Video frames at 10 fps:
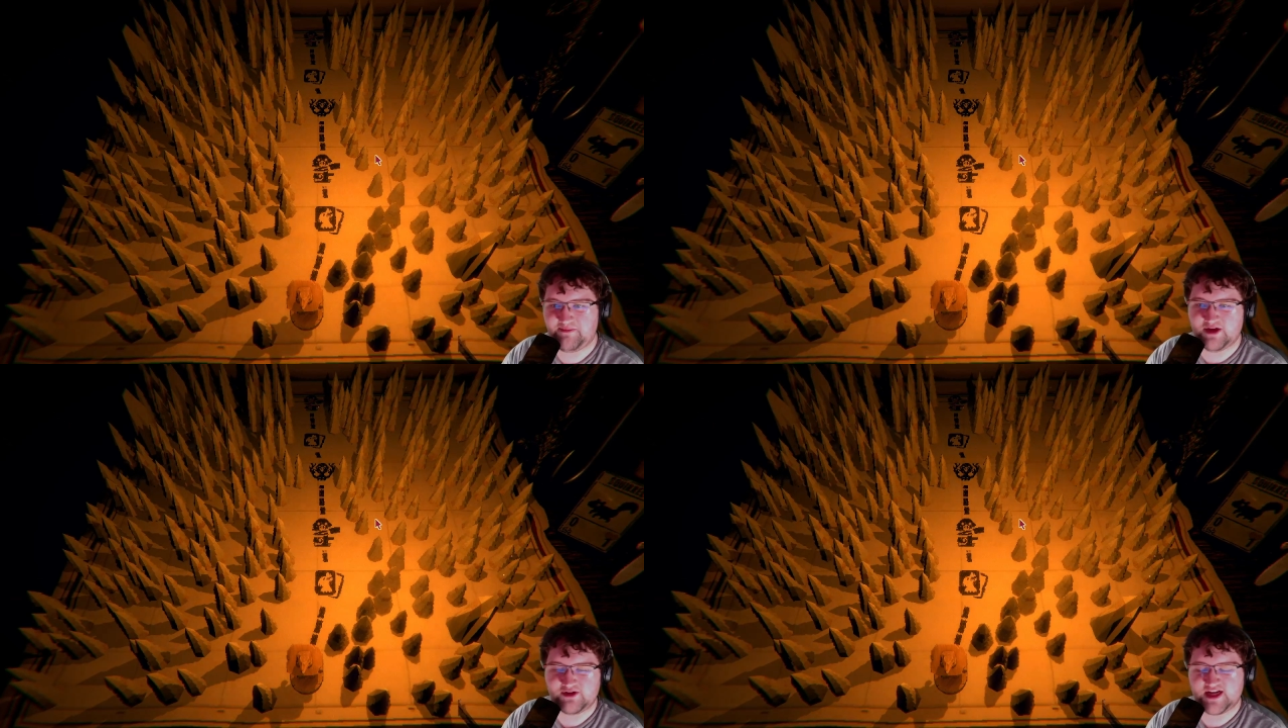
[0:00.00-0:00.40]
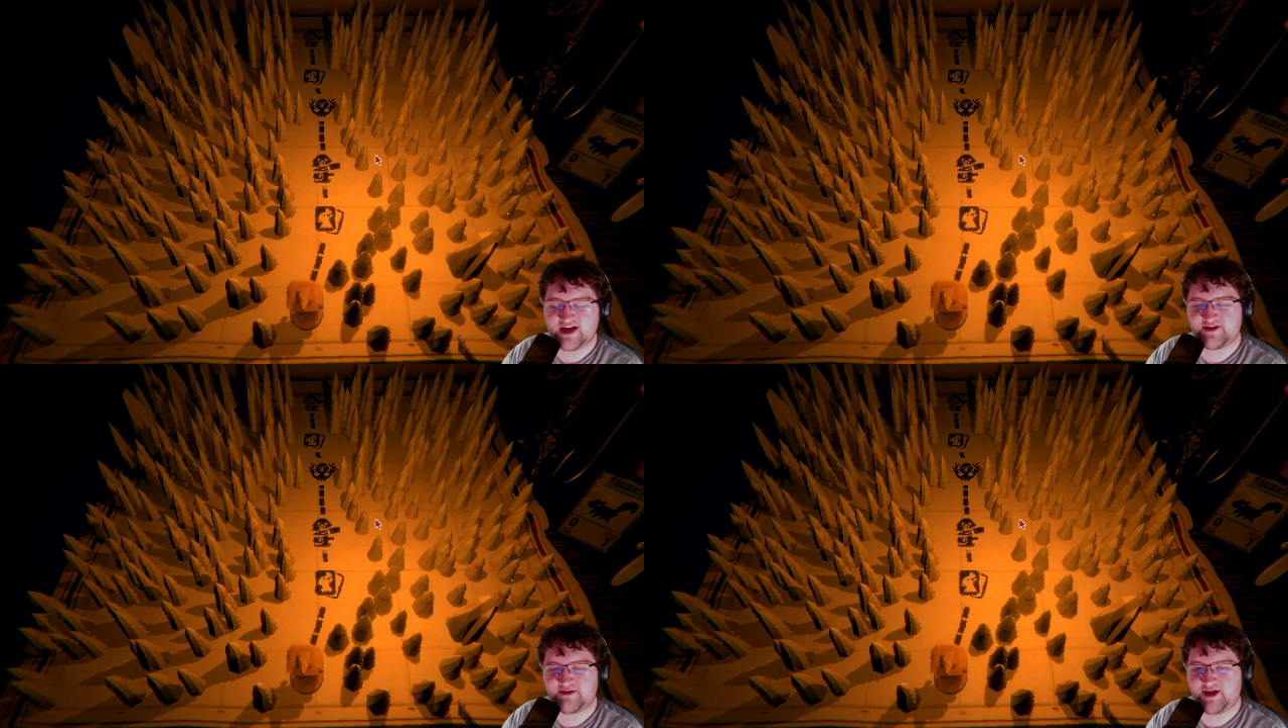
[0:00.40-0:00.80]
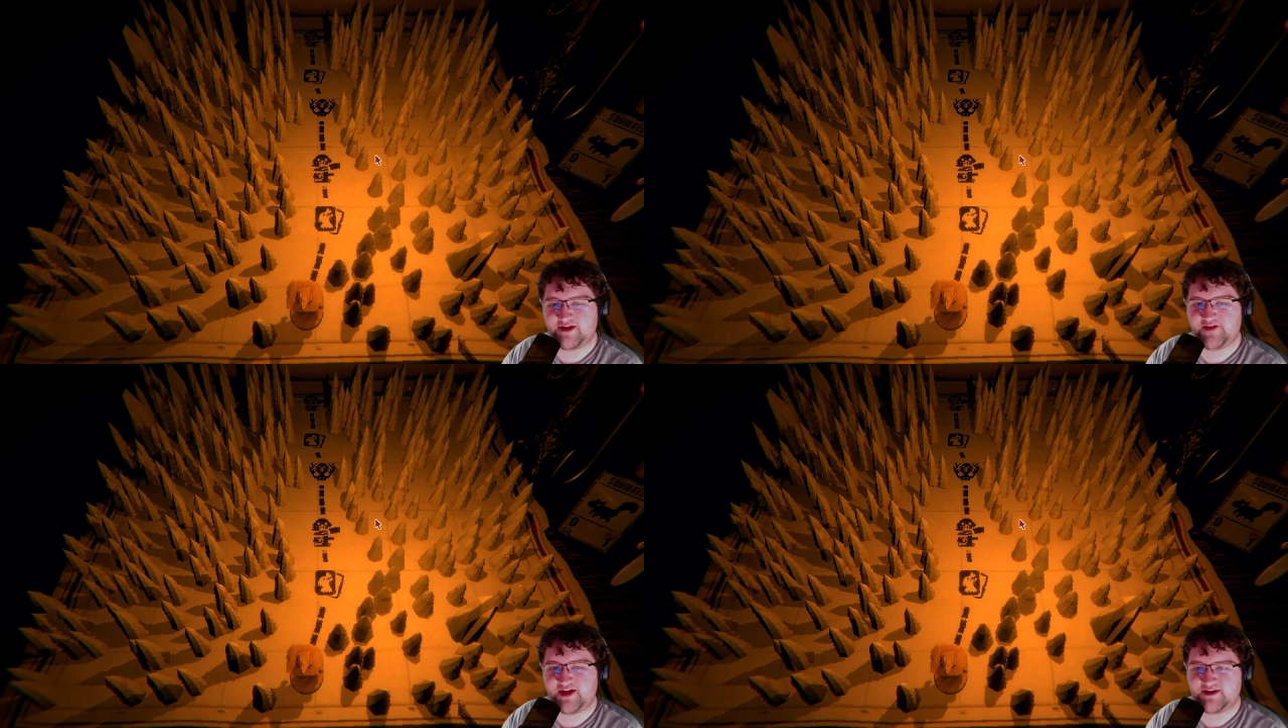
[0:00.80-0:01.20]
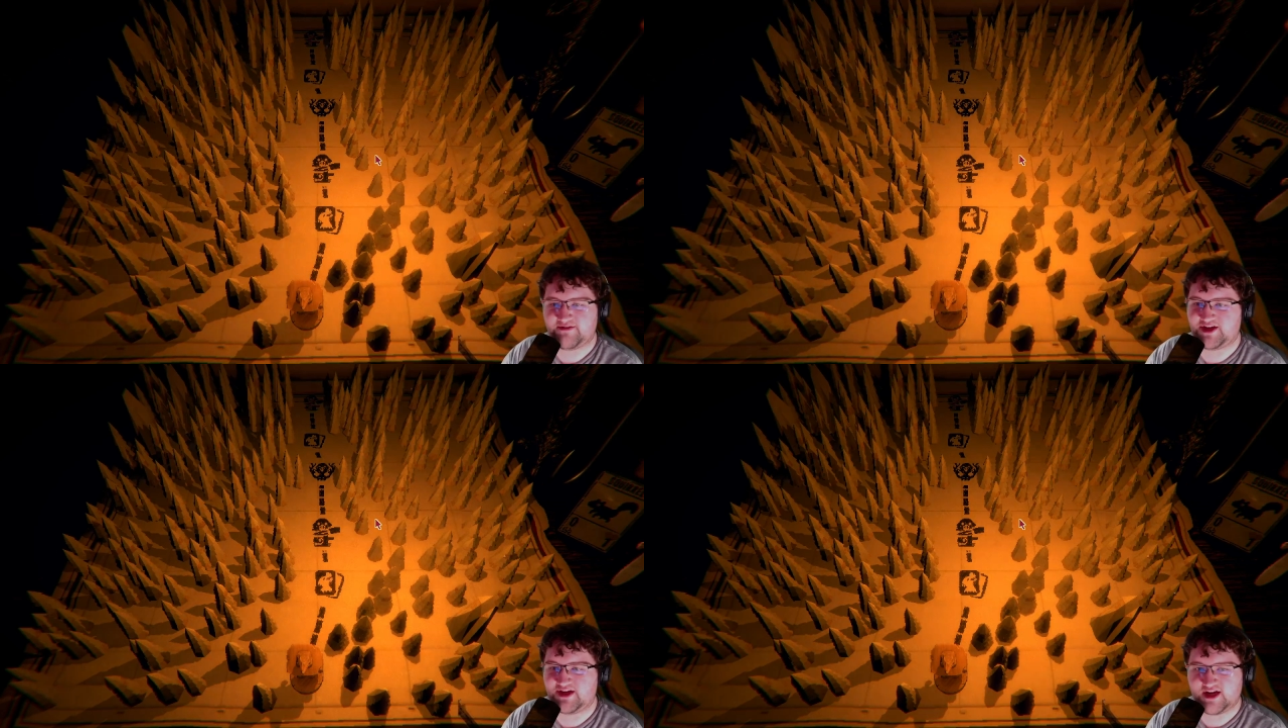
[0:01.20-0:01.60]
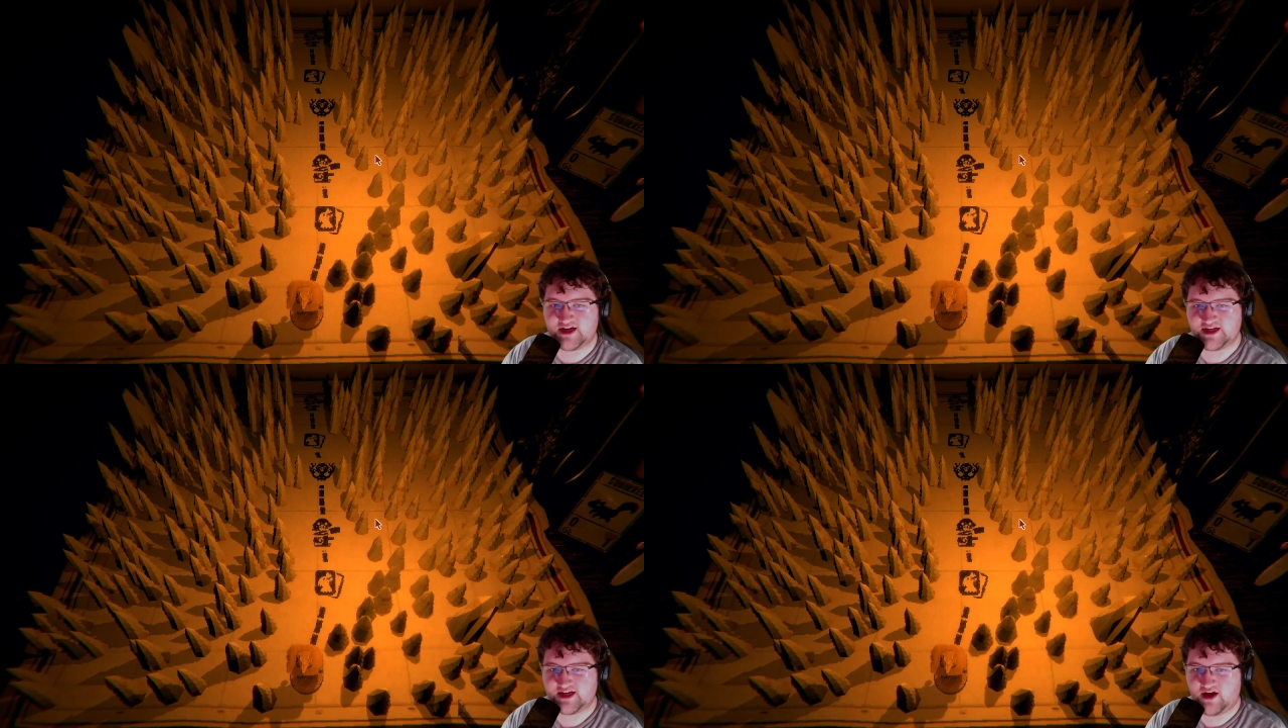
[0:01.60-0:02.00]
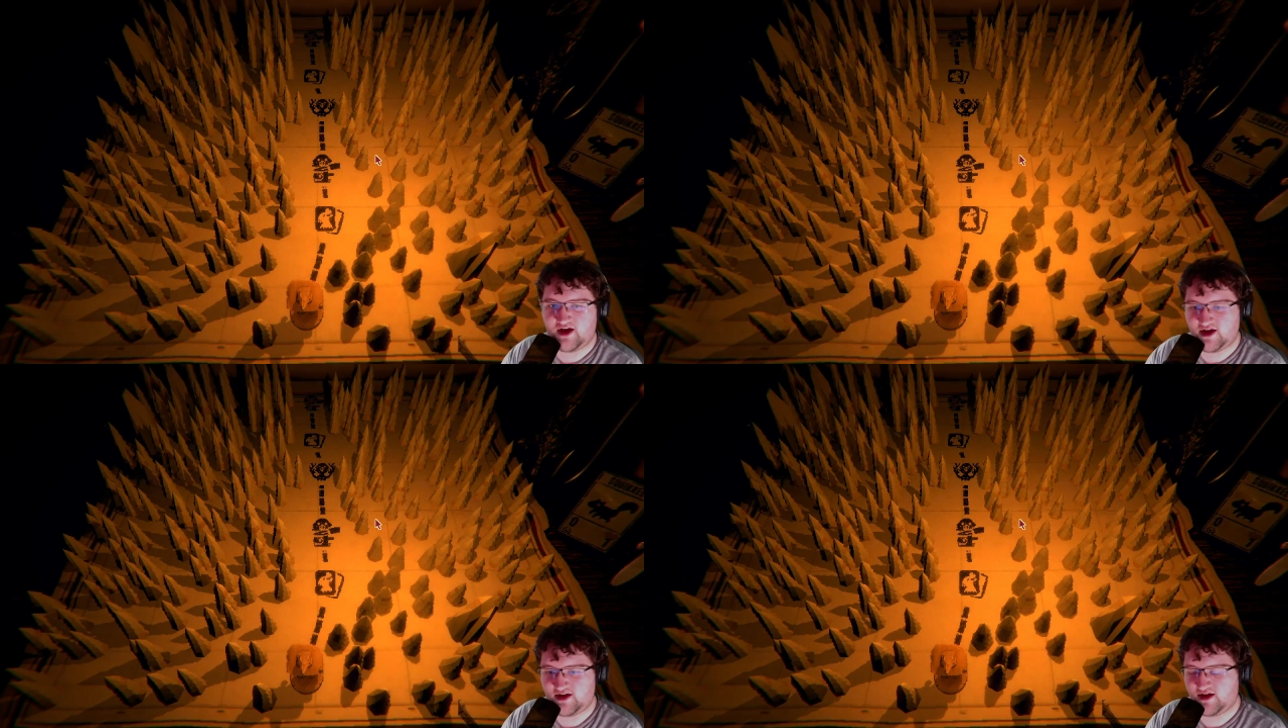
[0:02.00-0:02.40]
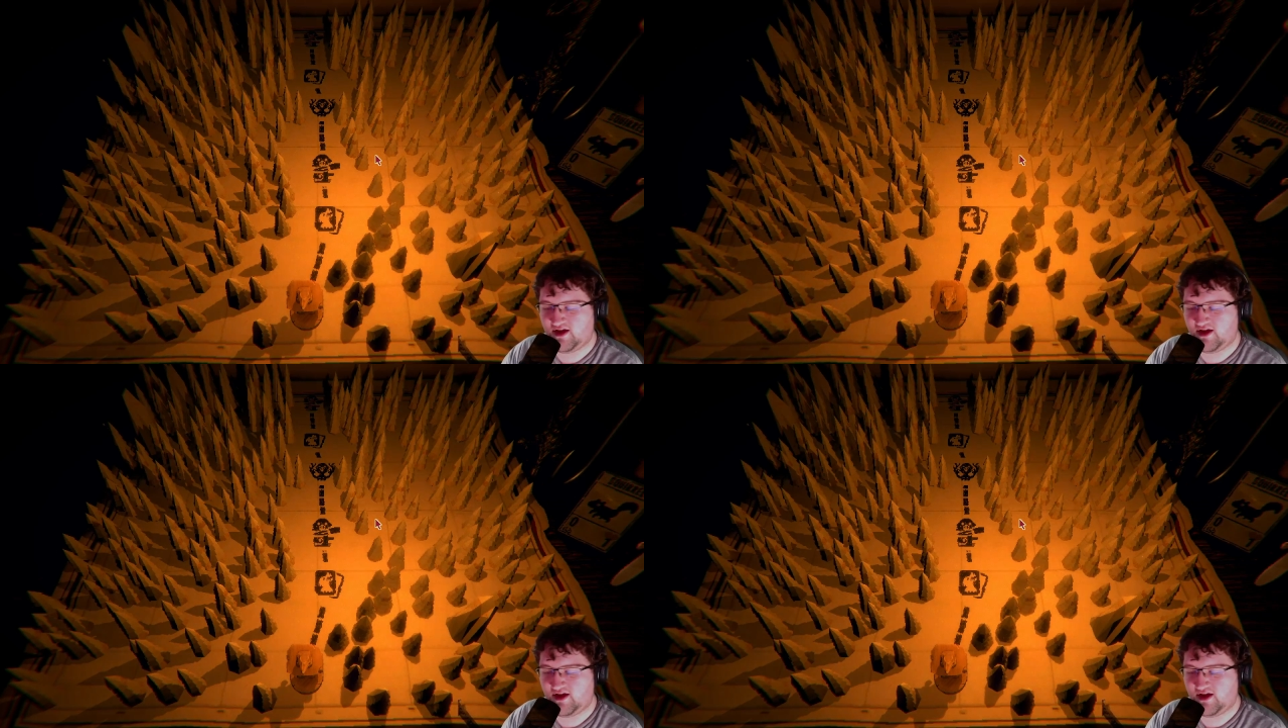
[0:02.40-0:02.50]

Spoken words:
Go check out some of my other videos. I have a ton of content on